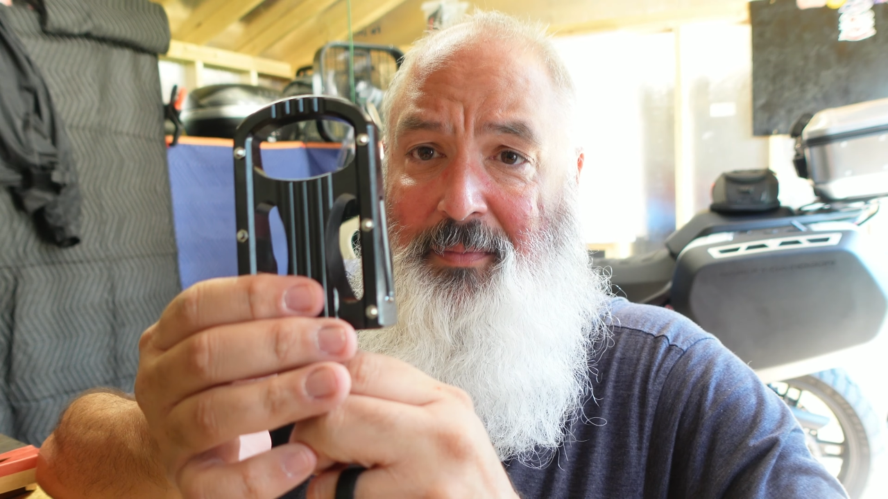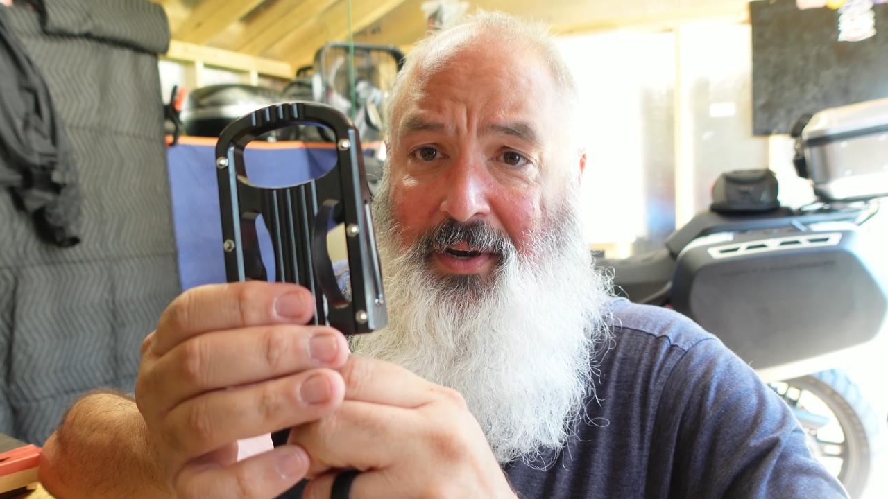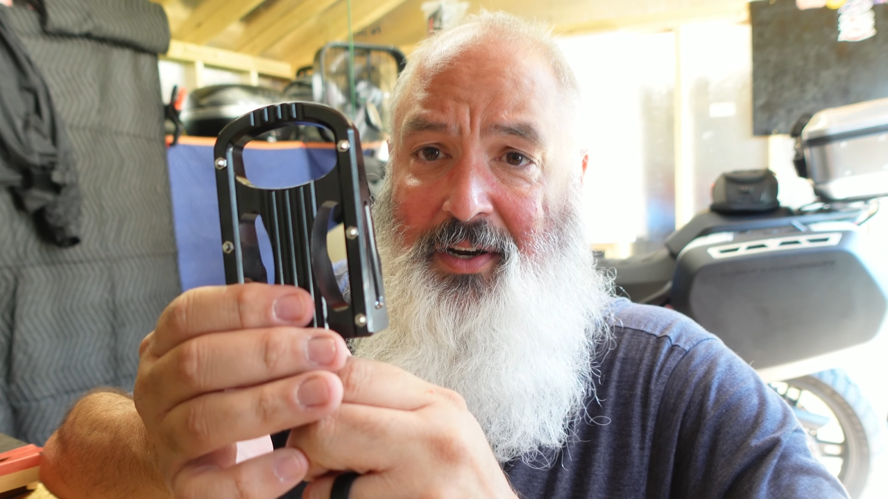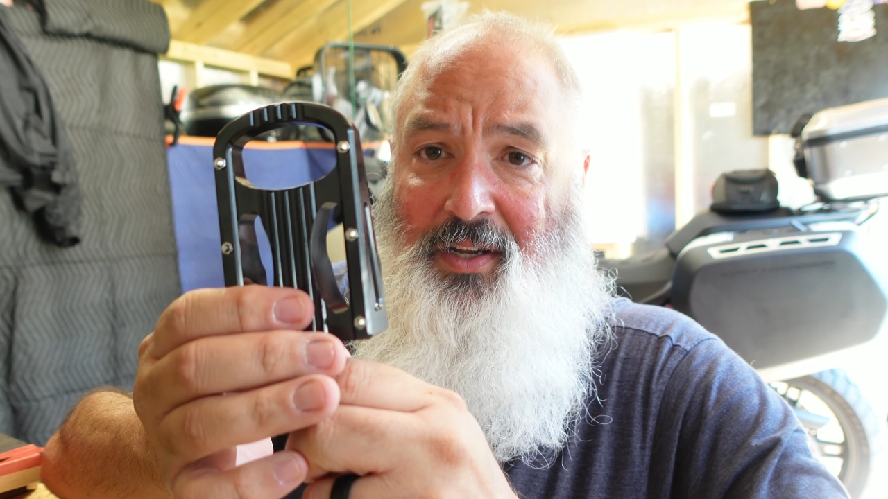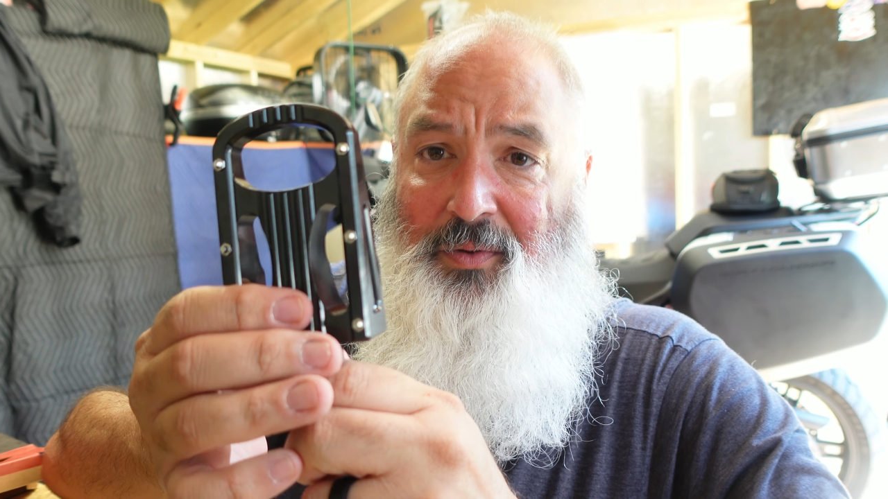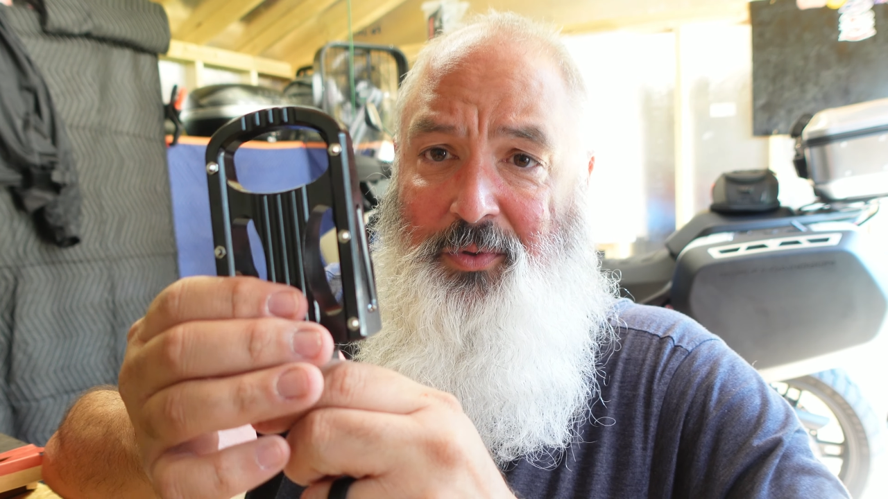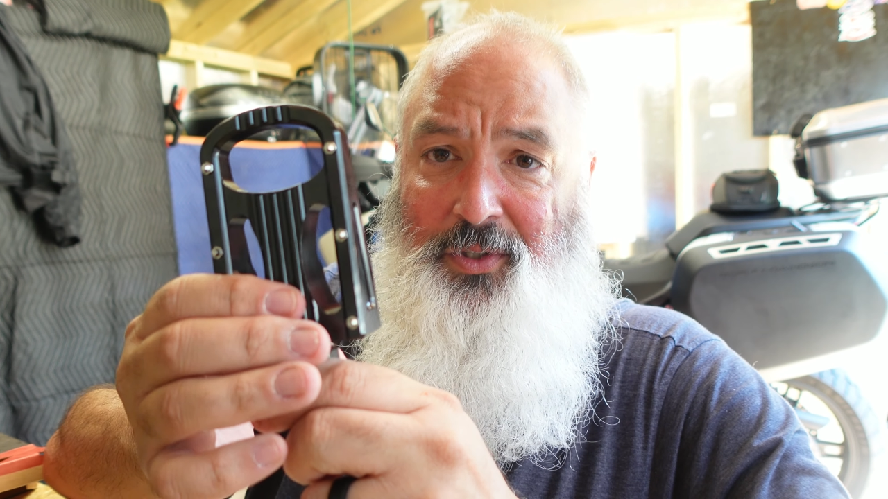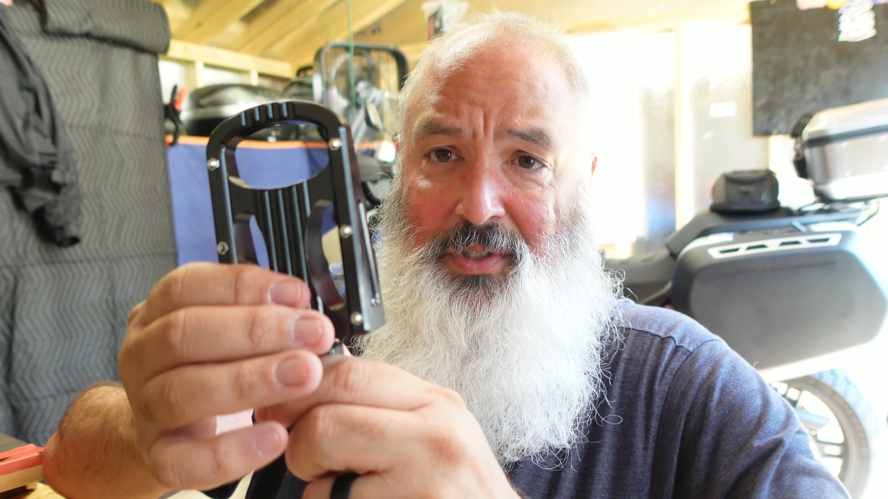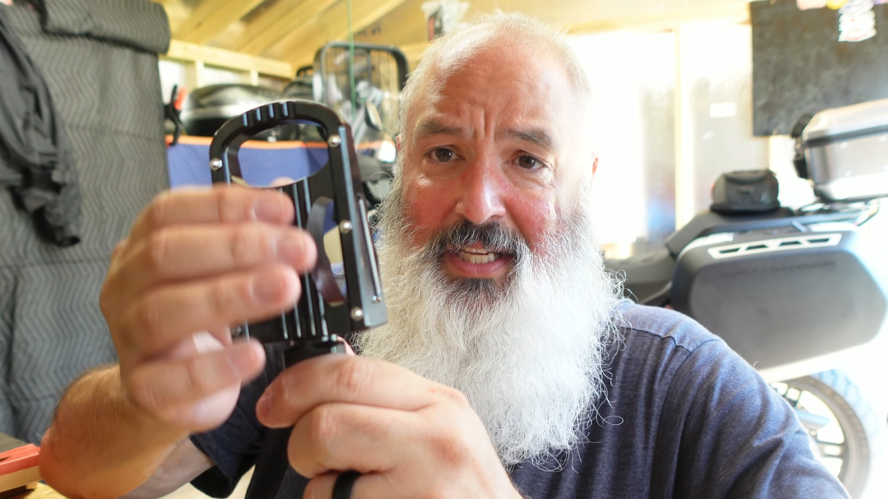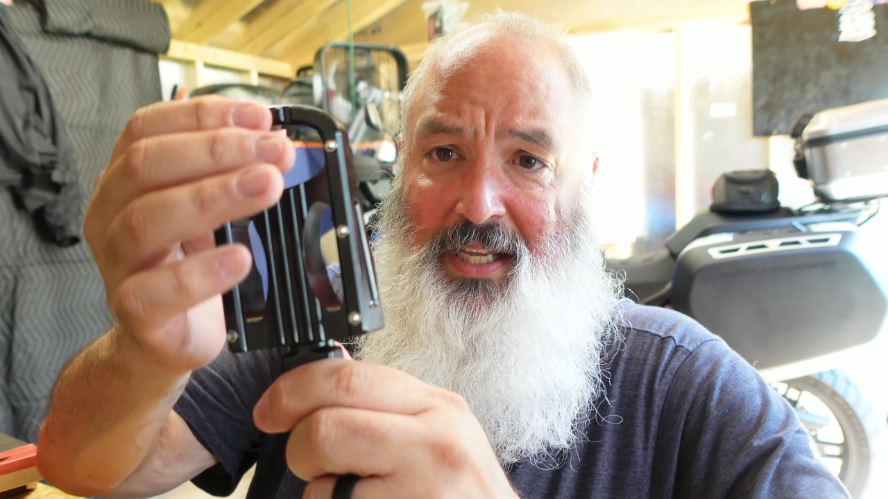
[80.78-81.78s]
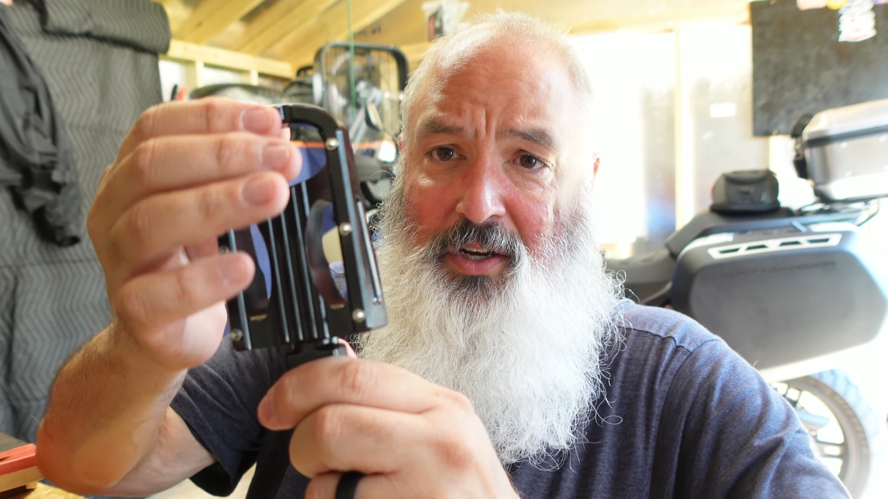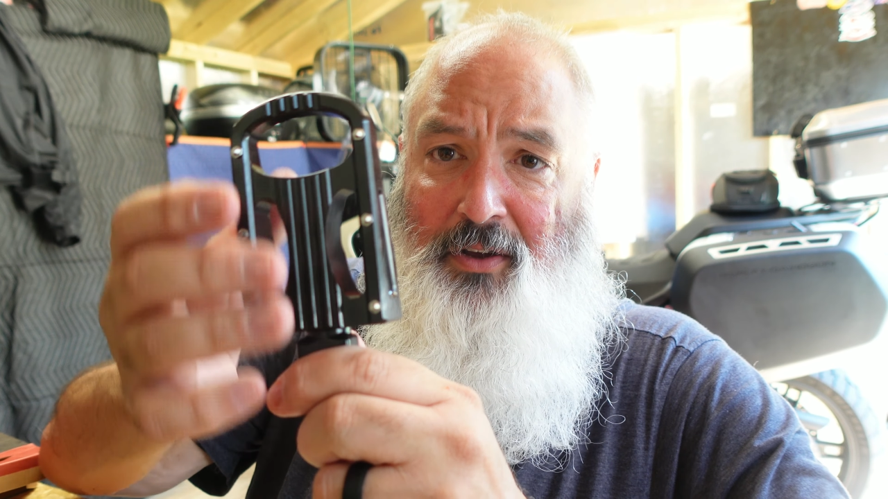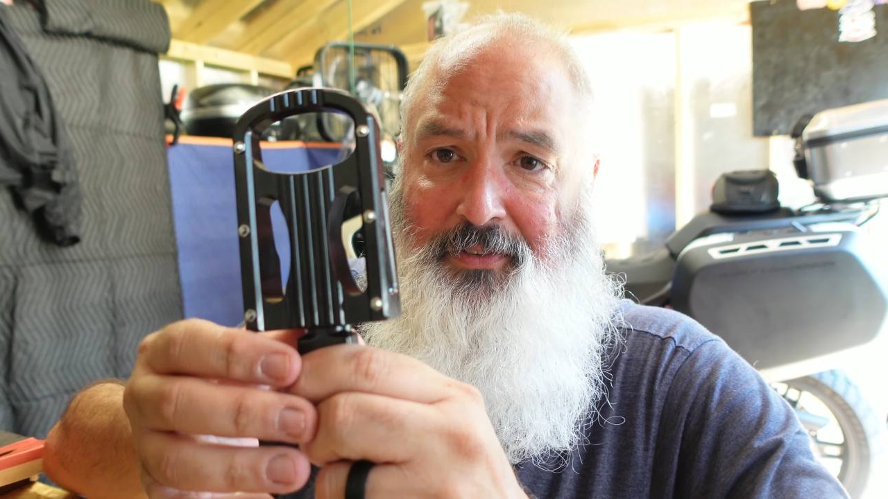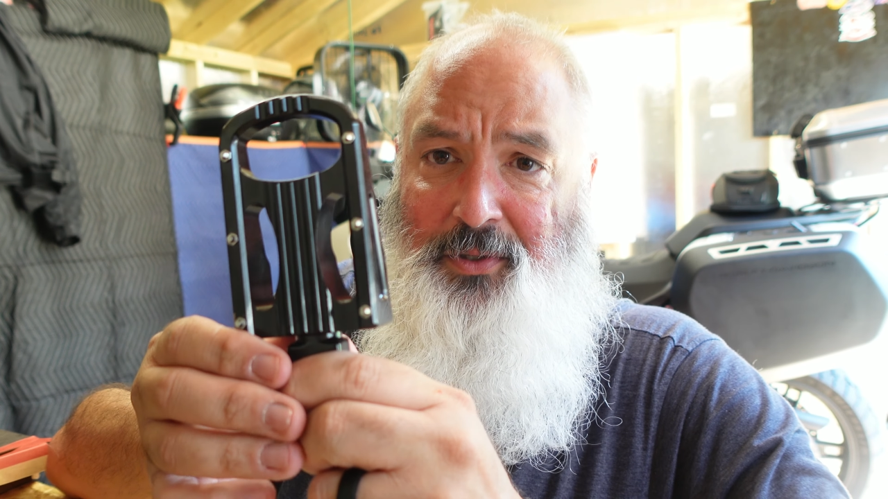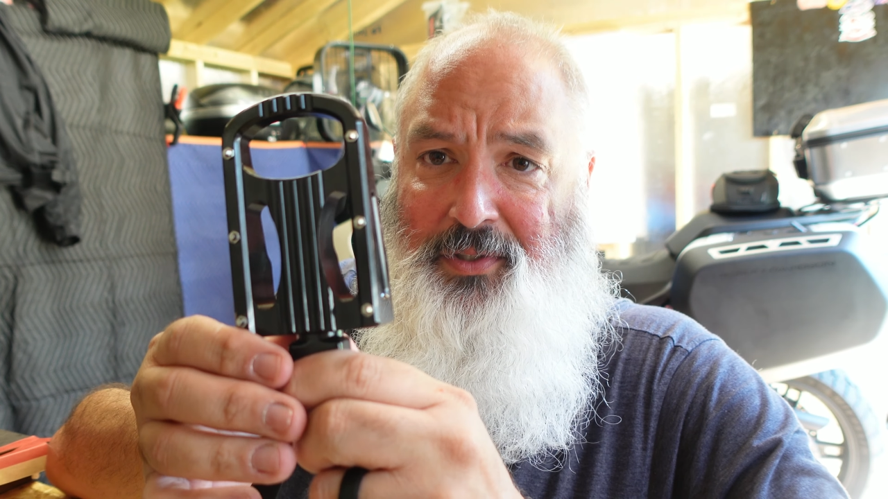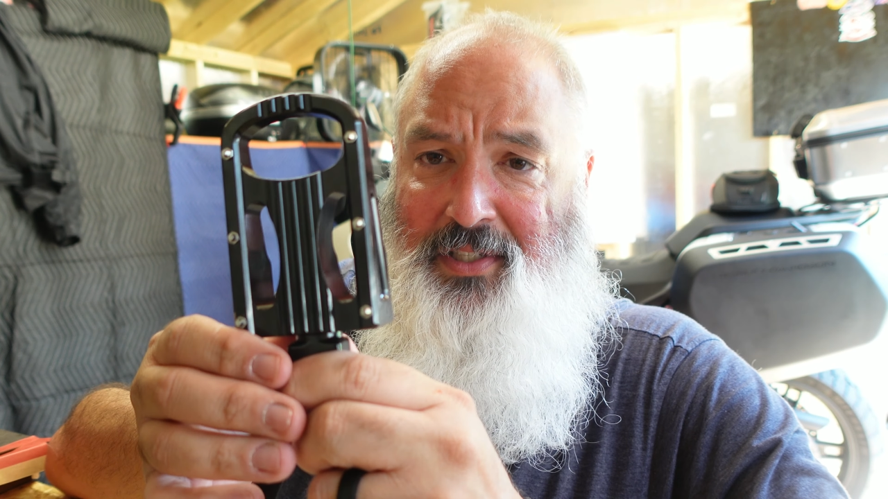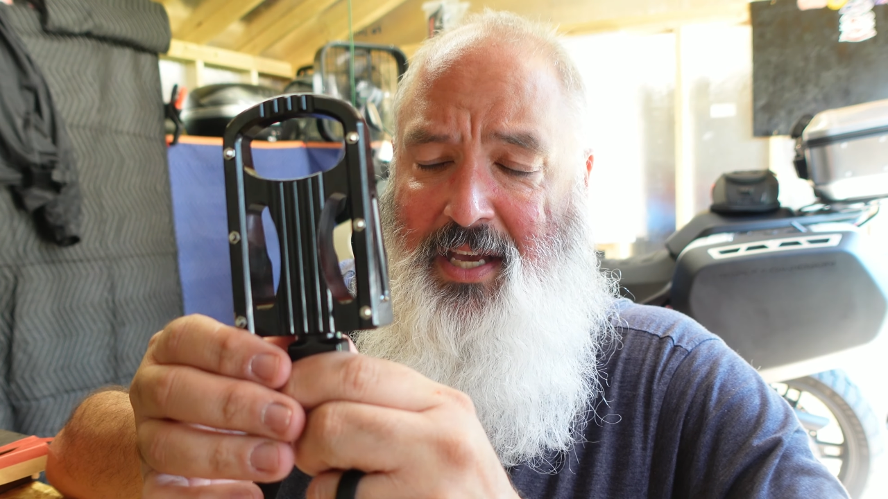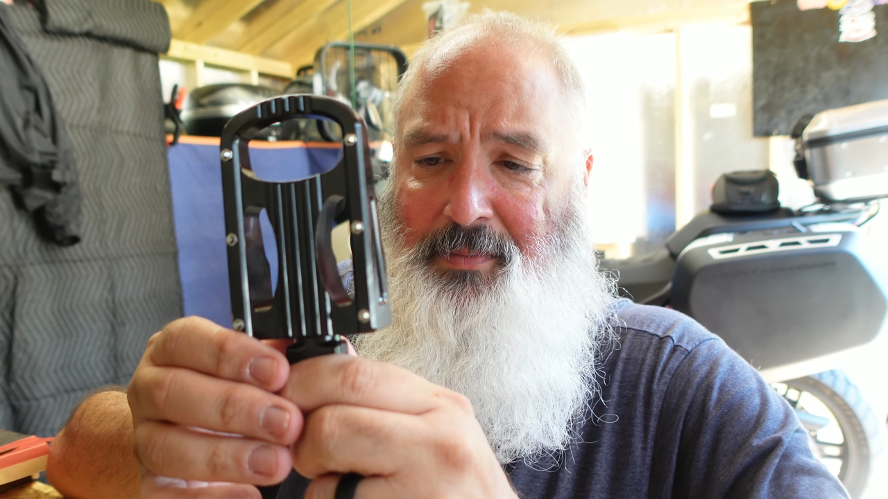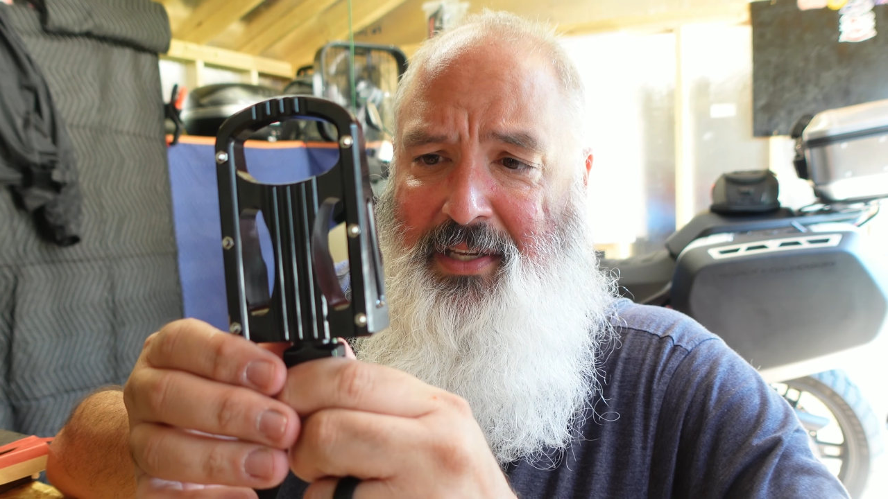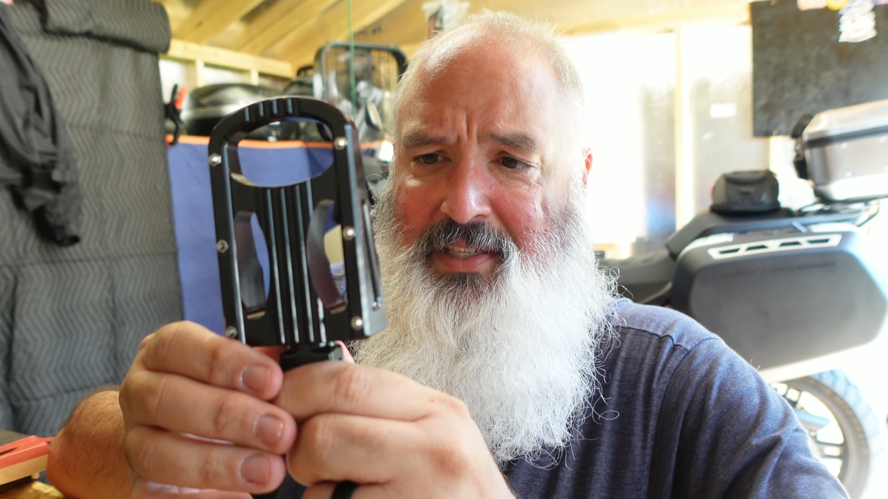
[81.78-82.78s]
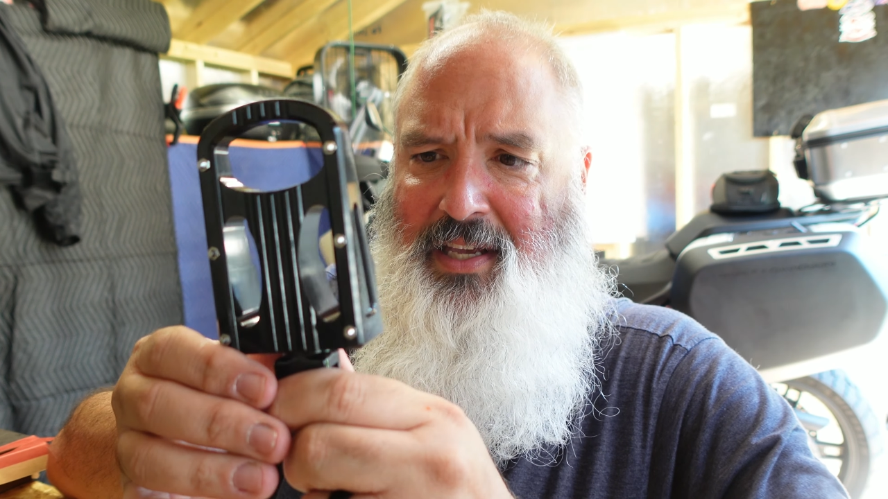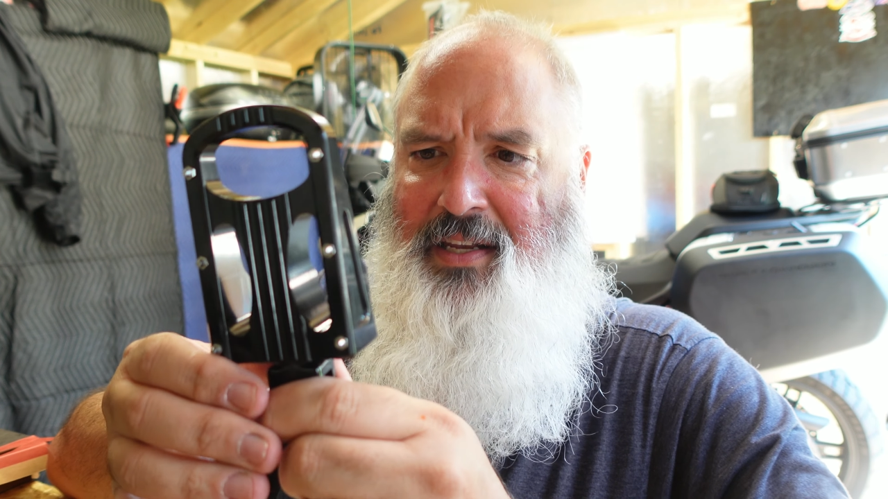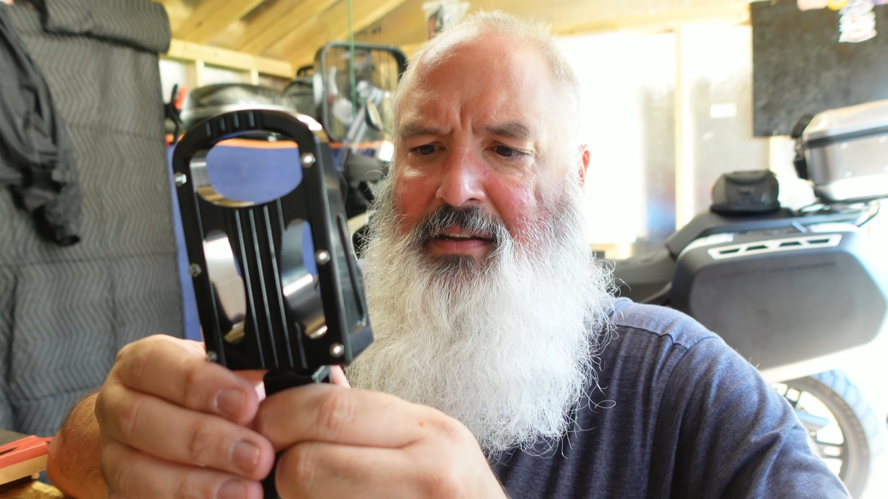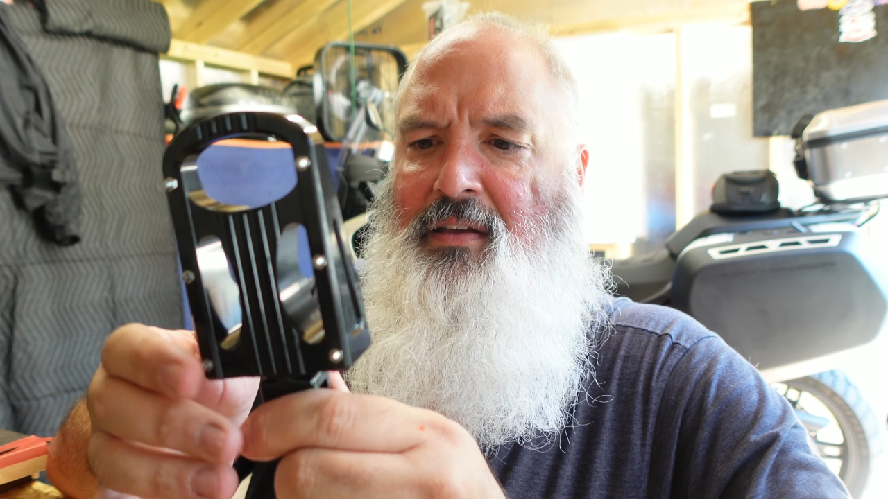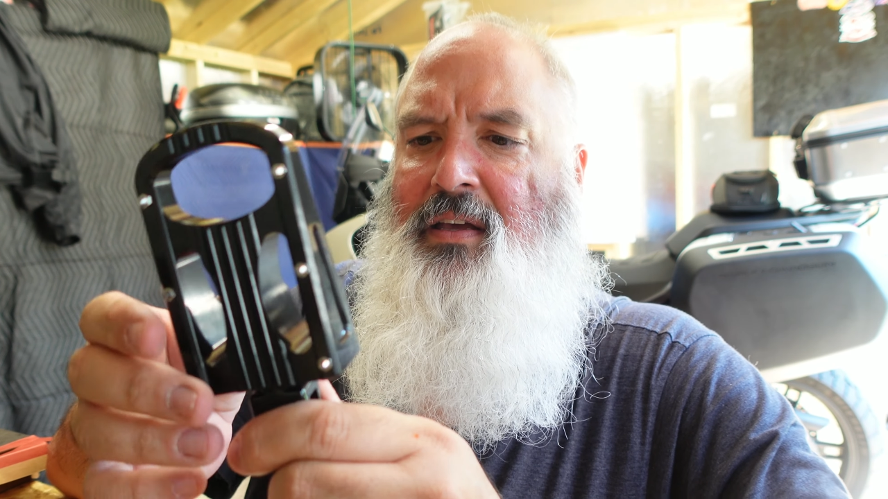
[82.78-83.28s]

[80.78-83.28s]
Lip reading: America. We'll take it off, do a side by side.